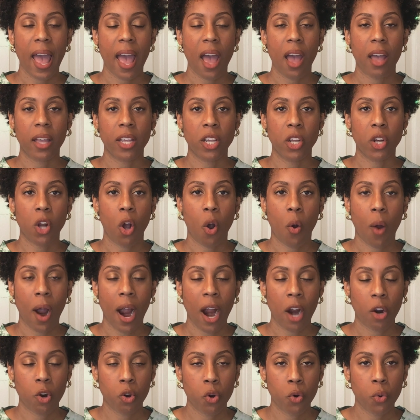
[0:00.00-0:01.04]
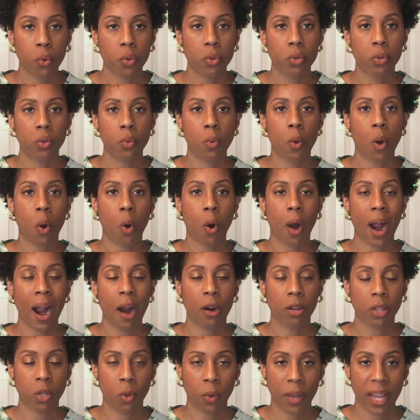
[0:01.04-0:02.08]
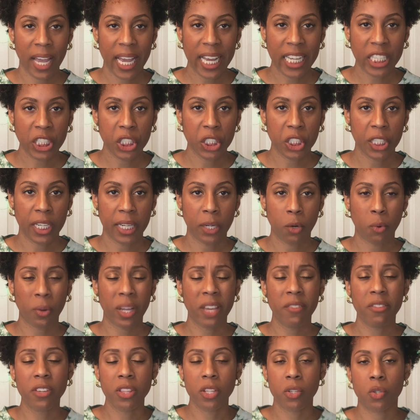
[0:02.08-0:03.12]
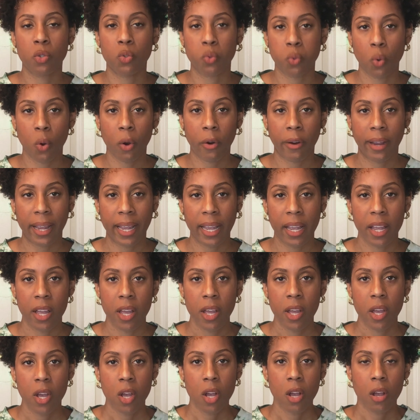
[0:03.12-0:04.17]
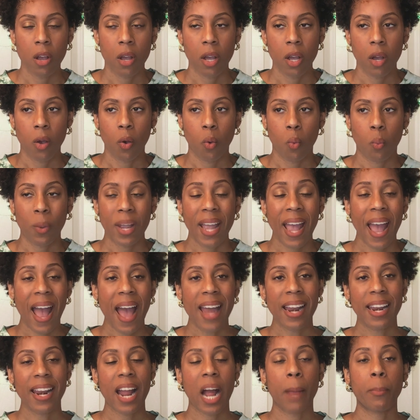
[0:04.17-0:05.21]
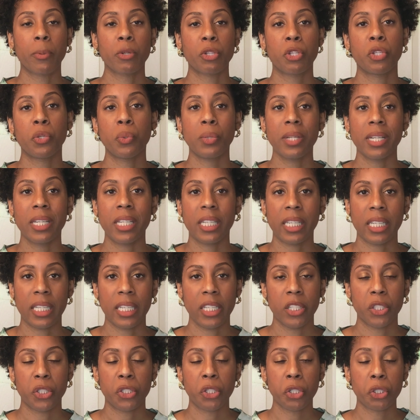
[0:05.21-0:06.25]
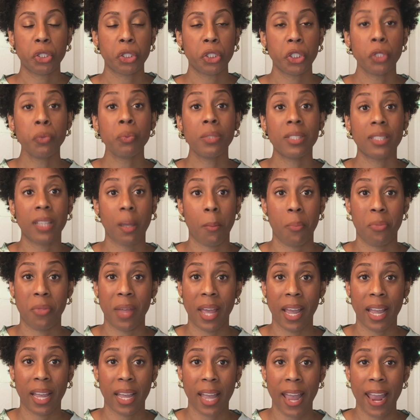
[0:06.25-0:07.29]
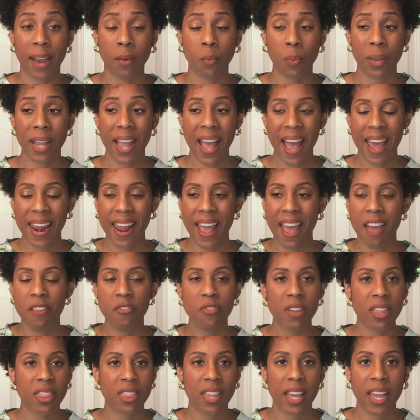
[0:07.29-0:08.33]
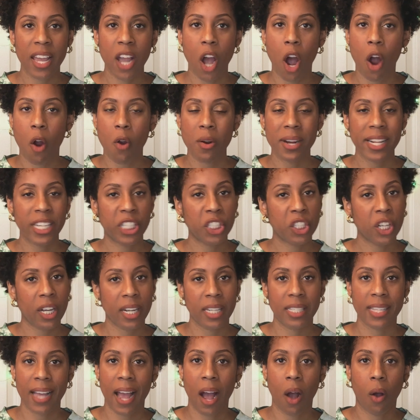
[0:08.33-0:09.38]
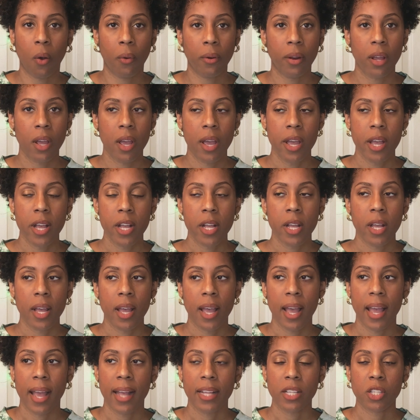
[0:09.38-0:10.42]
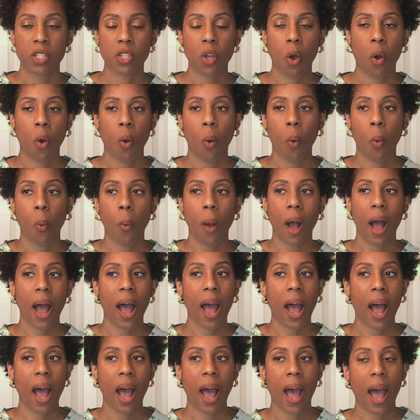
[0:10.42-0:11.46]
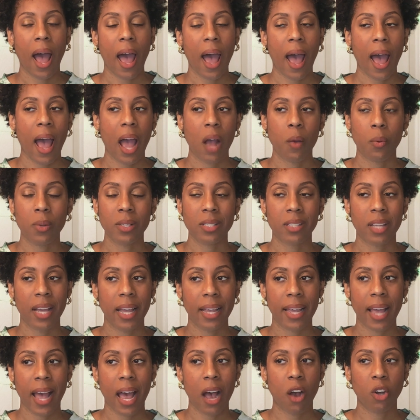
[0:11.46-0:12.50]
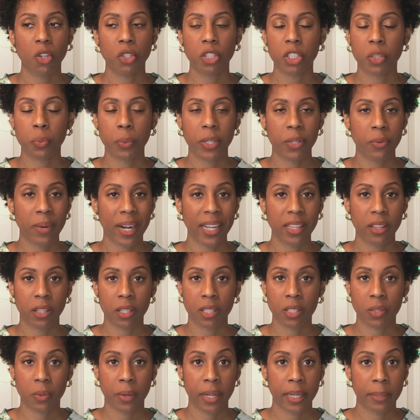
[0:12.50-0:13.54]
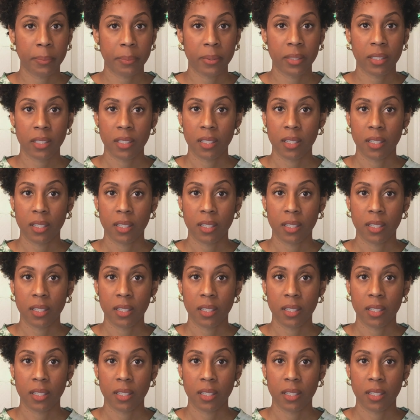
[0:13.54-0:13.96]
you know, our crew or our location or even the story. We had an opportunity to shoot something and we had everything already checked out. So I was like, I'll just rewrite the script.